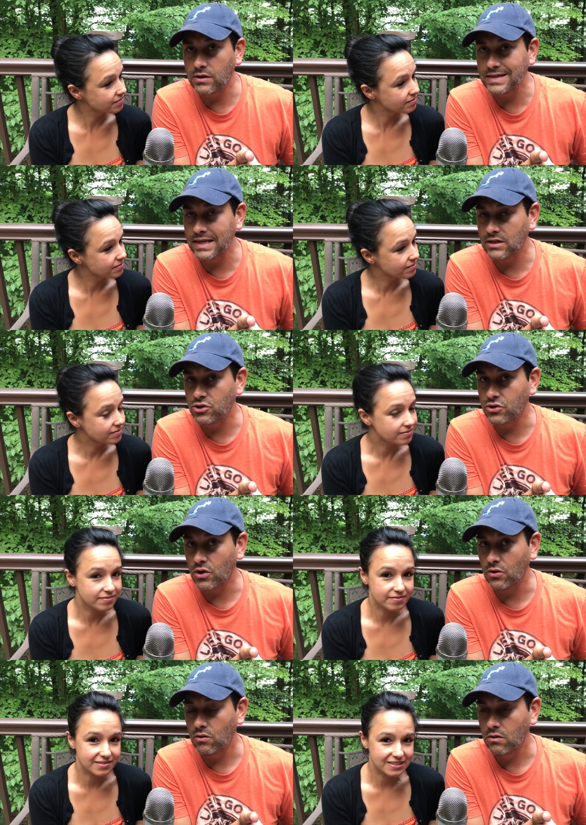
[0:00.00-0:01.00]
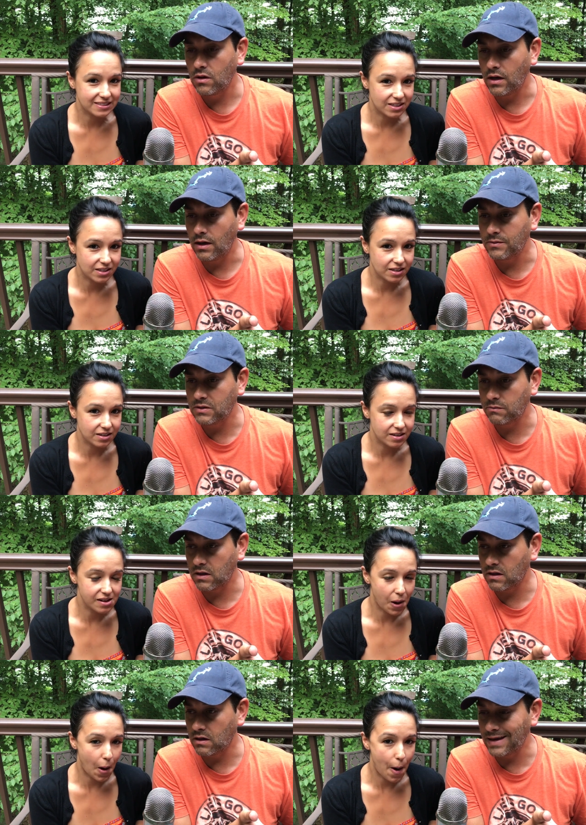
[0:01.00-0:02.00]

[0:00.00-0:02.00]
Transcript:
Speaker 1: on today's show. Um, it's something that